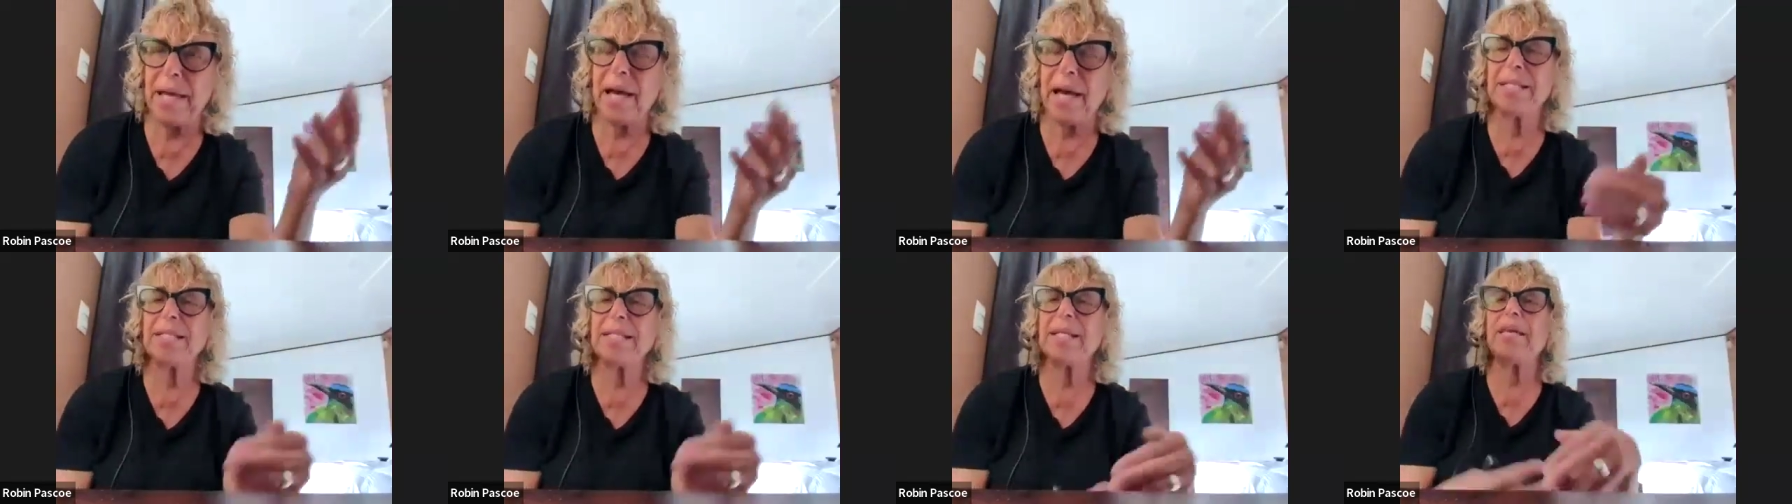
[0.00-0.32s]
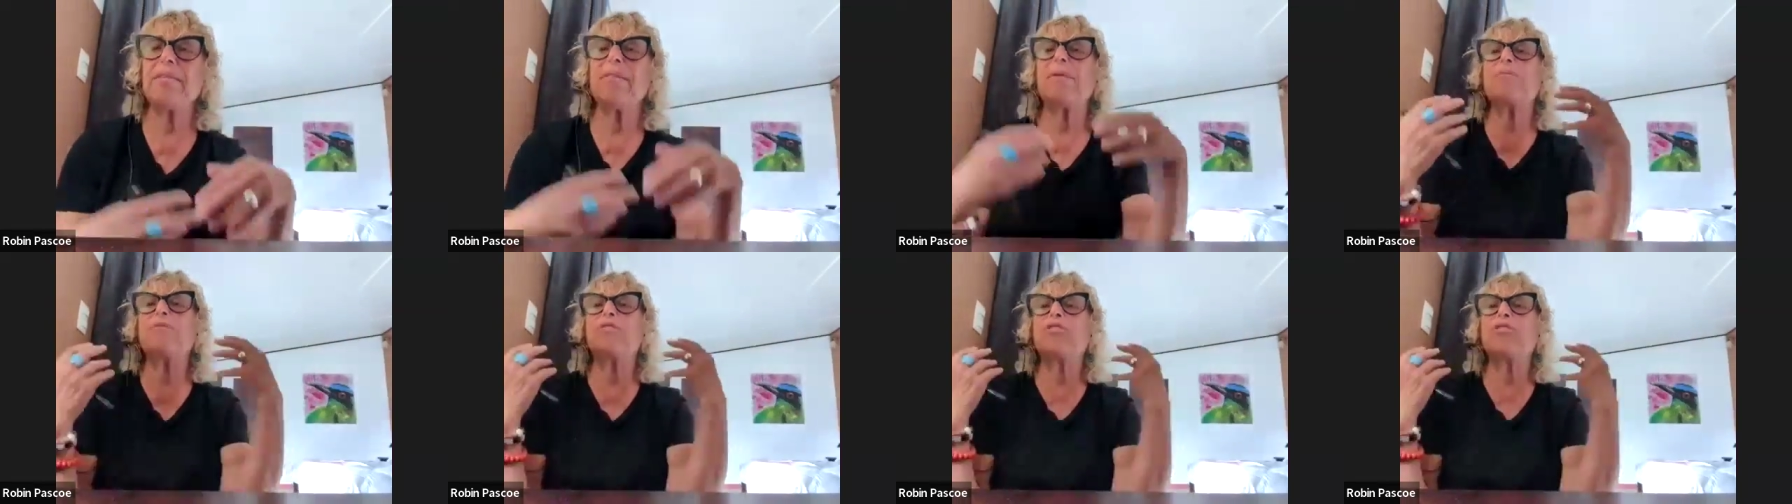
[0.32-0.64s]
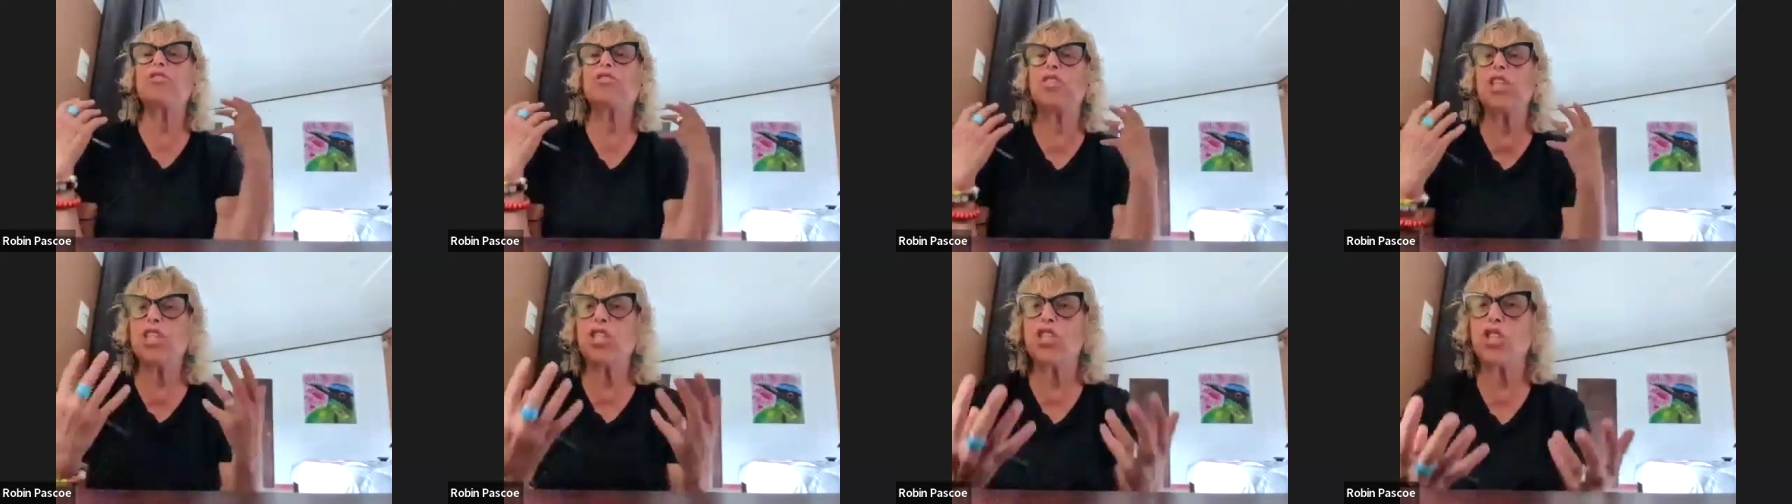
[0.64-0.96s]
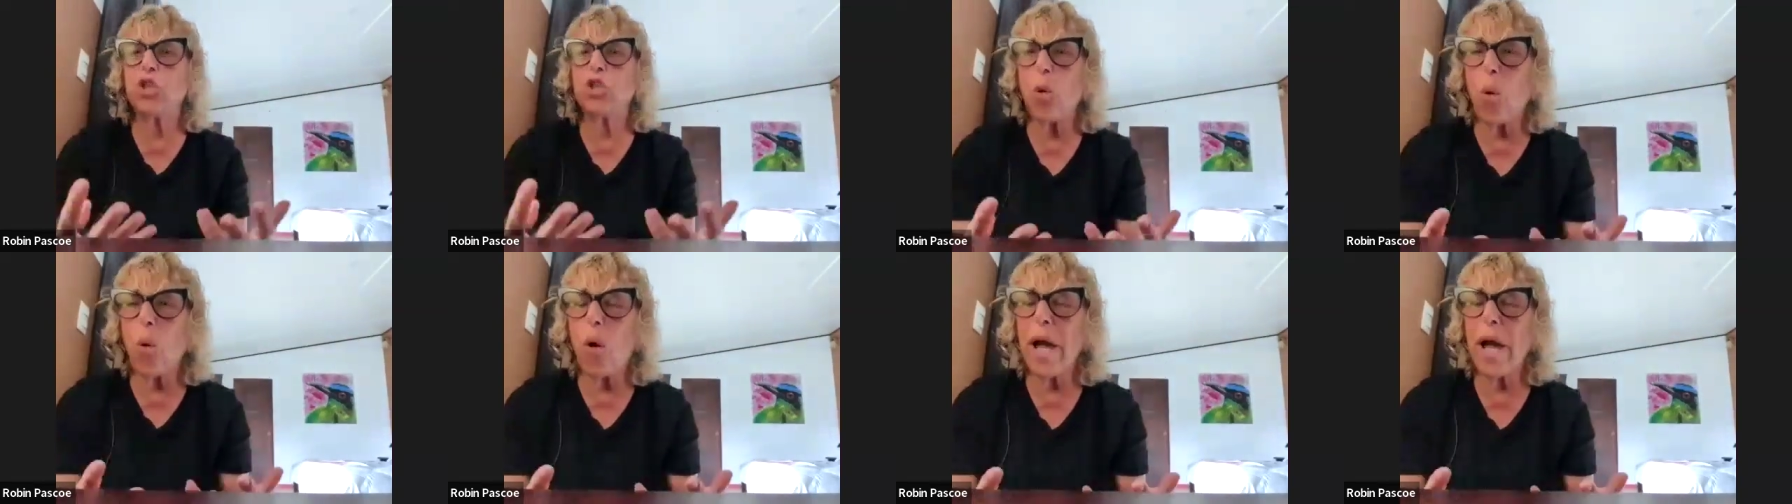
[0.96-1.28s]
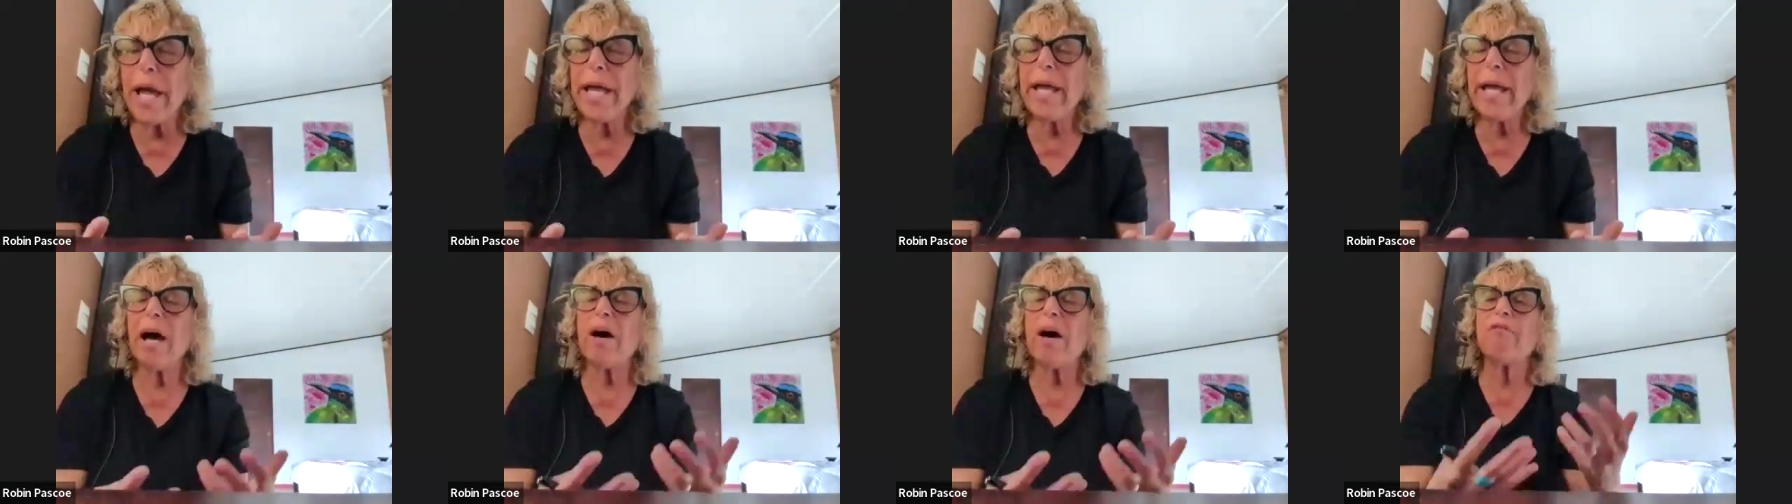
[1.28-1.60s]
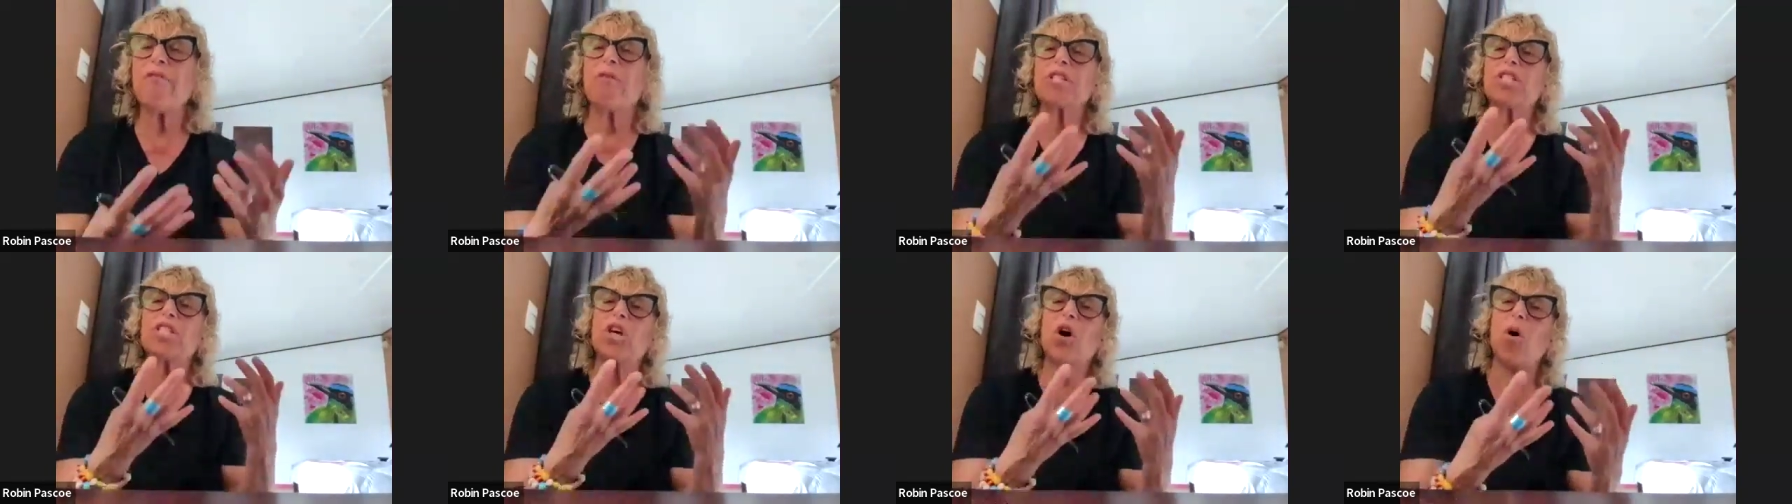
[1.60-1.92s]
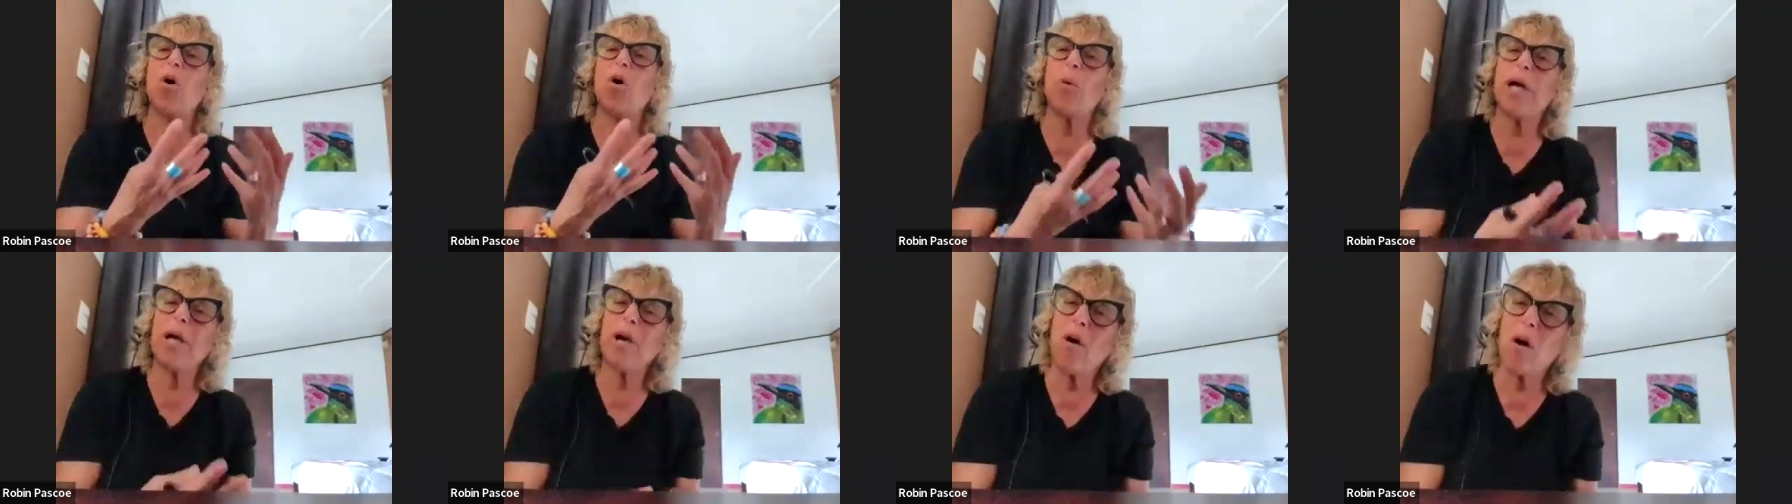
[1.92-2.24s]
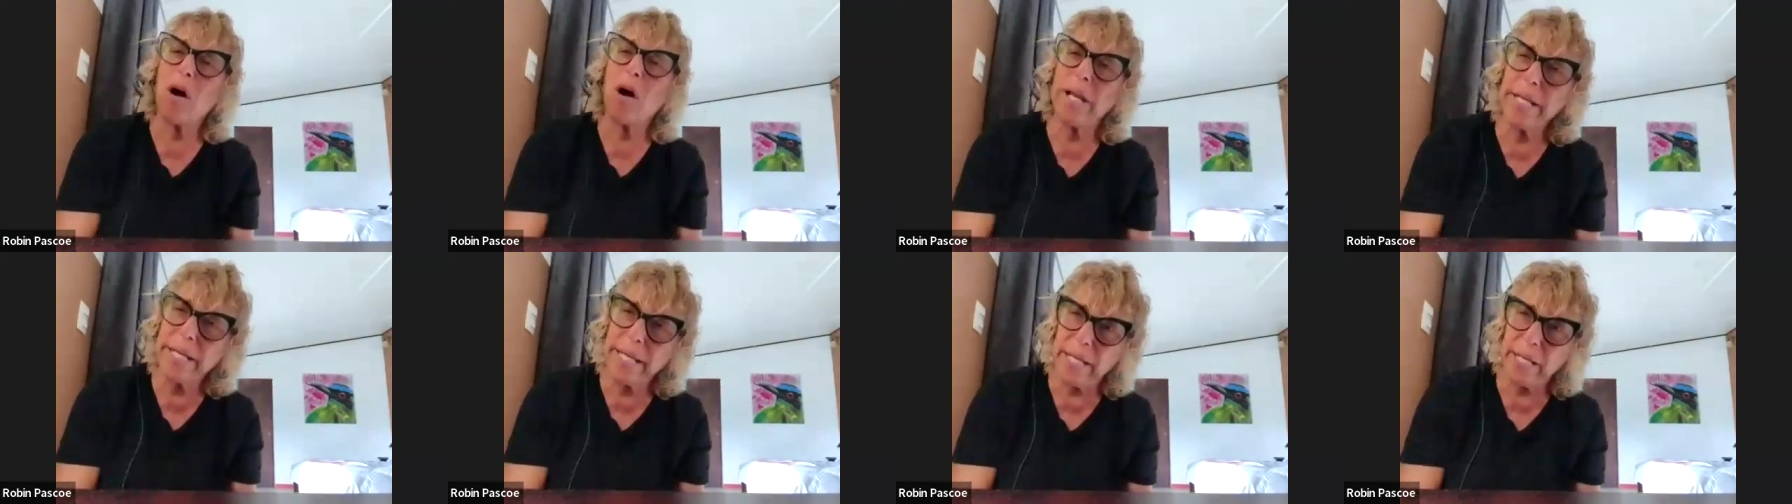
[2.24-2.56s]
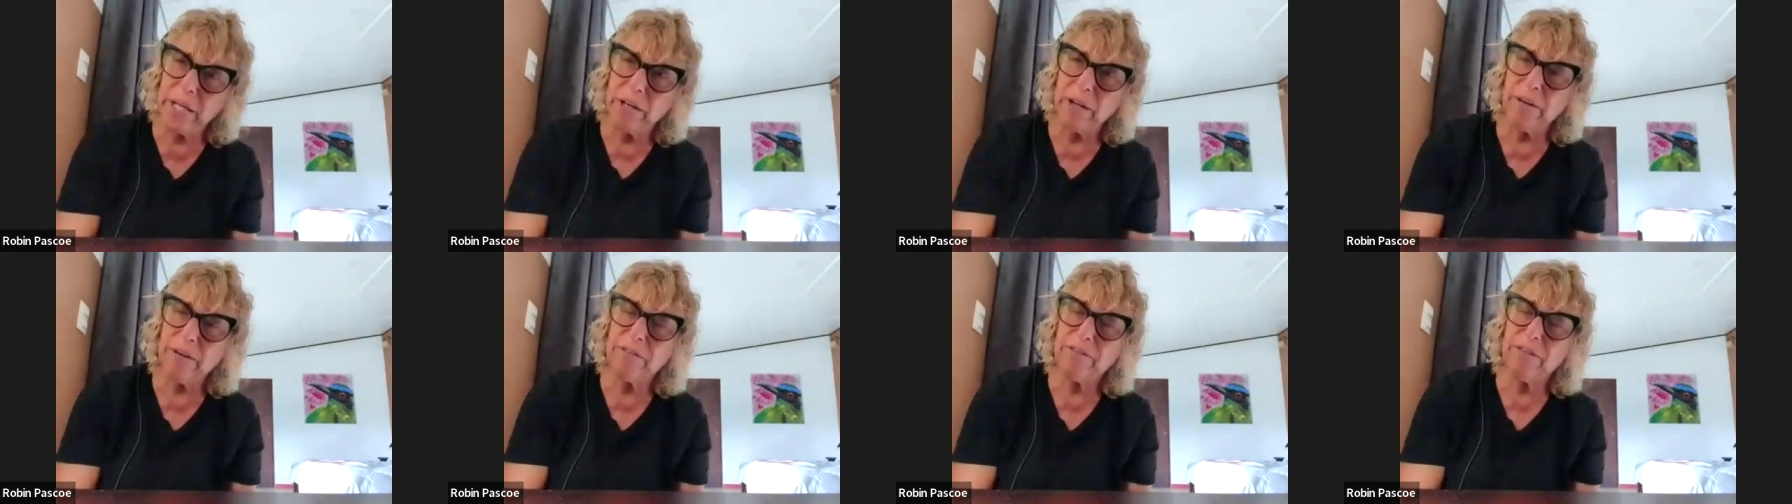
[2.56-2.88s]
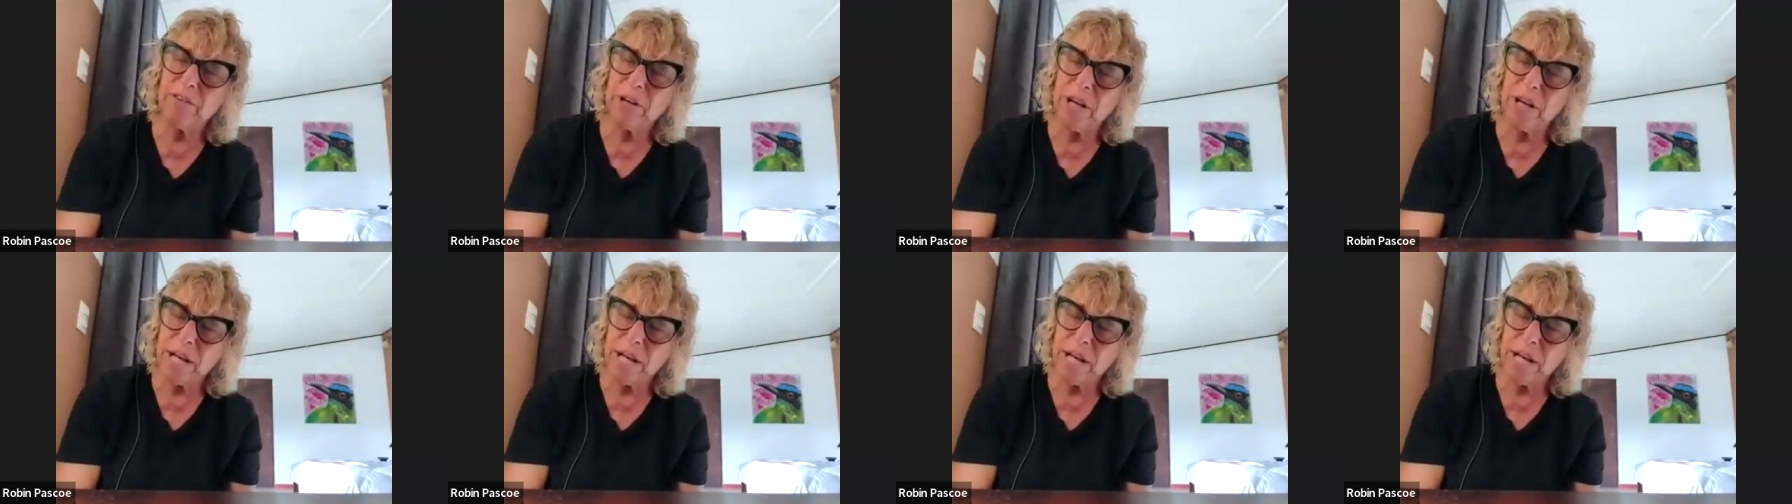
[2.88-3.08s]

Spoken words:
I say the joy of what's going on here for